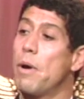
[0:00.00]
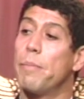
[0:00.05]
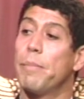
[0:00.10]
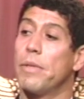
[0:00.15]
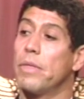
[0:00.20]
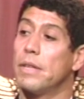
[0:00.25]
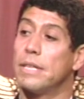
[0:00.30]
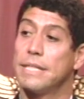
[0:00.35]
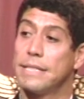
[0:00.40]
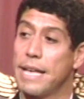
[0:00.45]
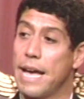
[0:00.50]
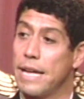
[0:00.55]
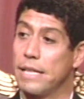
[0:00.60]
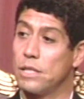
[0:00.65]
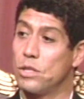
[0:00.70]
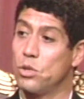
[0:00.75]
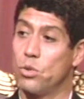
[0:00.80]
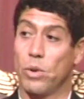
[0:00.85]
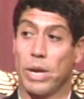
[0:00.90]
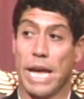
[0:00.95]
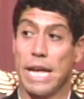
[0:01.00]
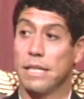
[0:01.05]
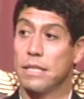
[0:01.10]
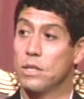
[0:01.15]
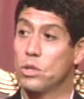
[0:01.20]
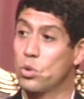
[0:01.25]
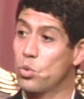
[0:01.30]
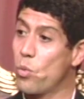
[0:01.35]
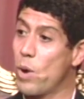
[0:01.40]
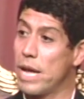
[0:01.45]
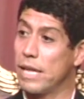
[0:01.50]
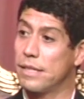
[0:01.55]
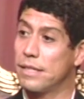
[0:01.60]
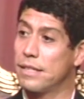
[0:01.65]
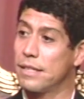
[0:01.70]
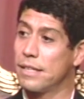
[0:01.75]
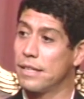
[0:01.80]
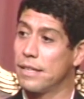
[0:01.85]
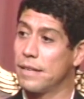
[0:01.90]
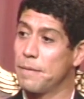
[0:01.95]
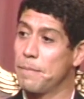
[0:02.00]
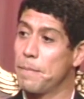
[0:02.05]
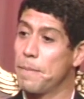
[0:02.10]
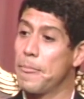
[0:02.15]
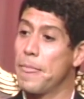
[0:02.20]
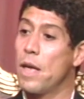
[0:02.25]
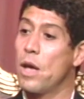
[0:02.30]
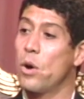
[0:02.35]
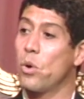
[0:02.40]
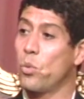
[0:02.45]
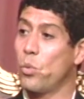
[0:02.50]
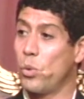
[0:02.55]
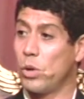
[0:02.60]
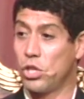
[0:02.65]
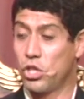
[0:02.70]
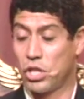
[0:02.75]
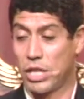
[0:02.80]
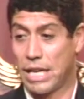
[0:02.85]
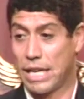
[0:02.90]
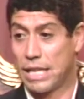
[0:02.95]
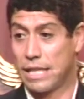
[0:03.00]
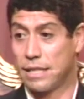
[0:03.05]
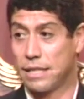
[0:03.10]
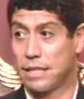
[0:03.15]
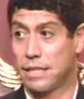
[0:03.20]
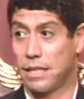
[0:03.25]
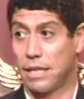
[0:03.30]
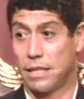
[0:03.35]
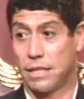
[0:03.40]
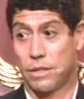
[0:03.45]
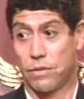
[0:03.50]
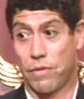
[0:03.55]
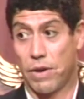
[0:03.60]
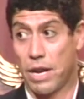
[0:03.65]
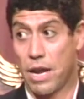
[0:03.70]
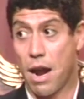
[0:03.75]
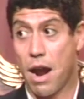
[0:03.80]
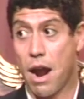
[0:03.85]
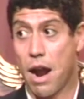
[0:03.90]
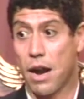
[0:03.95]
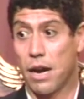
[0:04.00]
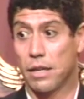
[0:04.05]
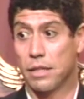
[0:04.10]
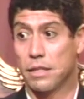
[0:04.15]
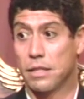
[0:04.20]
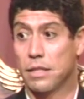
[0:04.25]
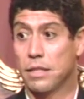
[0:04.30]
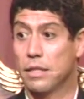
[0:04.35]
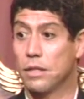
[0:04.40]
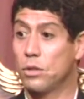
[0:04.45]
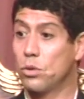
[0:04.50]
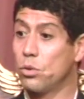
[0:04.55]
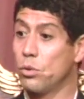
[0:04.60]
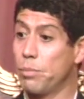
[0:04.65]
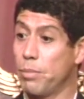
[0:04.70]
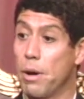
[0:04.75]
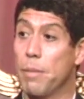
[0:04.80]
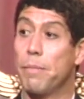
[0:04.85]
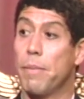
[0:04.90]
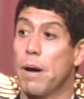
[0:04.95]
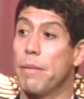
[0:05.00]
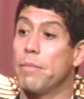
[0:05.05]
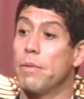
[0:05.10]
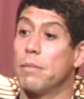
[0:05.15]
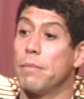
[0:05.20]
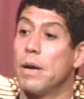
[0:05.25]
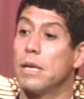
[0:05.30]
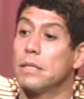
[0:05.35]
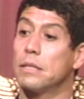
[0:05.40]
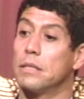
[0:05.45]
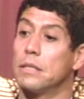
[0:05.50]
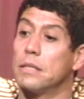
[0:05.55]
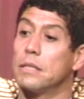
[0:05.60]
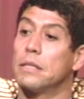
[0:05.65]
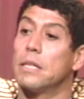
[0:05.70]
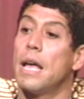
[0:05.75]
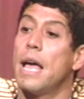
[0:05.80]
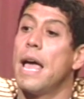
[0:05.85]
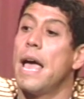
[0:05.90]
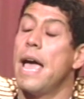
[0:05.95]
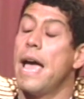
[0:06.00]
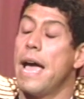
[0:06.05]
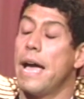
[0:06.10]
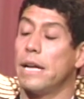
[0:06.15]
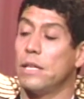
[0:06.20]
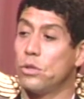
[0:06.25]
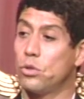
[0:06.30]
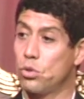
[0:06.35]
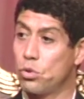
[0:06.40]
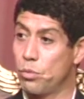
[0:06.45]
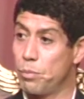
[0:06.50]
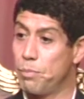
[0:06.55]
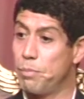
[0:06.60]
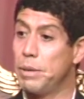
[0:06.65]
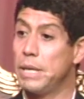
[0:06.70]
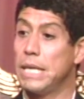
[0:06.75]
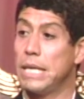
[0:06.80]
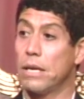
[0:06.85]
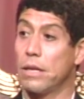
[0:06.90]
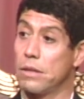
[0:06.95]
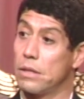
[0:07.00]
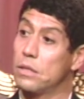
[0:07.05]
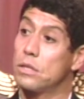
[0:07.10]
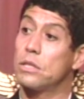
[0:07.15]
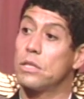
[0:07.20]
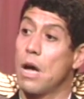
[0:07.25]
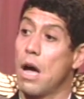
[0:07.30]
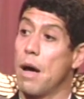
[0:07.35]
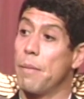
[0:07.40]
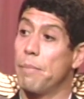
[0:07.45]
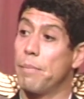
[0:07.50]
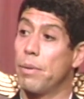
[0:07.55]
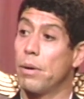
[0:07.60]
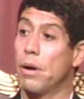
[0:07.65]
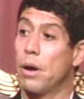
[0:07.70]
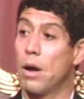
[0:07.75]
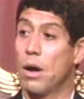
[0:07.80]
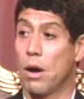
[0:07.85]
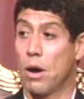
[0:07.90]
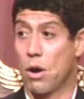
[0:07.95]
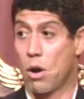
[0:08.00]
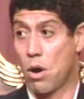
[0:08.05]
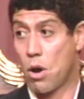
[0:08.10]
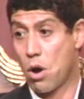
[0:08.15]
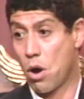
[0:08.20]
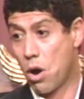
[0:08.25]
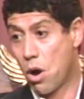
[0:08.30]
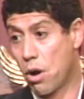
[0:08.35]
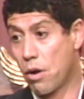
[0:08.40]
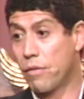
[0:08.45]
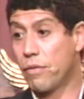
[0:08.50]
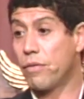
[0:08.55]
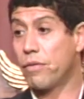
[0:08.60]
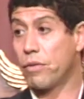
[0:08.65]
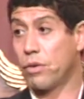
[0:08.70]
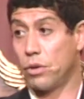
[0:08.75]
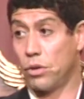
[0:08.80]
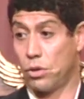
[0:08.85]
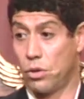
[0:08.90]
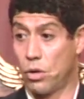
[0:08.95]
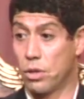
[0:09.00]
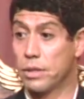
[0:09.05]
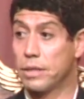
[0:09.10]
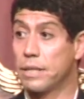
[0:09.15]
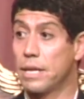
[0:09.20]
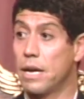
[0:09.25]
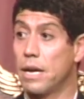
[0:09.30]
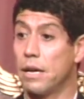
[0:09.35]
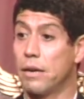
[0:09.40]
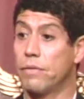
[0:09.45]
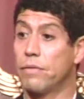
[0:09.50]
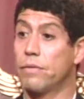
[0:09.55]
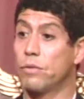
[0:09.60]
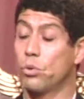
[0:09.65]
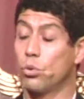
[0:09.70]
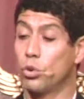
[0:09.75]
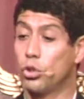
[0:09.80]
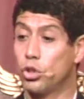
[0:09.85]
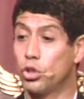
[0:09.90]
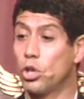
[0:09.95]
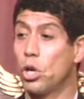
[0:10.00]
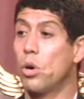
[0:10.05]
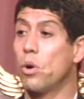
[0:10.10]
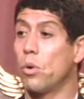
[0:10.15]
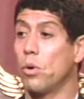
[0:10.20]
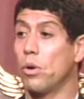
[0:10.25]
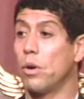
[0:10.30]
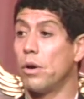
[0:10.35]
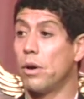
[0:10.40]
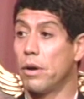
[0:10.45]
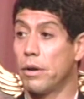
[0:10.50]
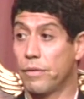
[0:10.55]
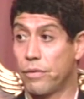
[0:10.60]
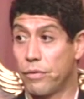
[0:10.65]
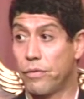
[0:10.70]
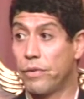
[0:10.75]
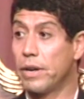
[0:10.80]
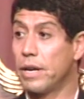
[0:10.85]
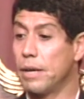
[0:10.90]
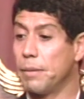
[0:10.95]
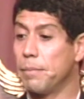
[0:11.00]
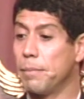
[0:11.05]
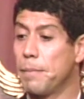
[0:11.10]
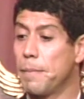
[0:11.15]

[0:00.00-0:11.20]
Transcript: up on the set, you can't sweat, which oh. is, it's very hard to pump up the muscles and to be on the top of yourself to show on film.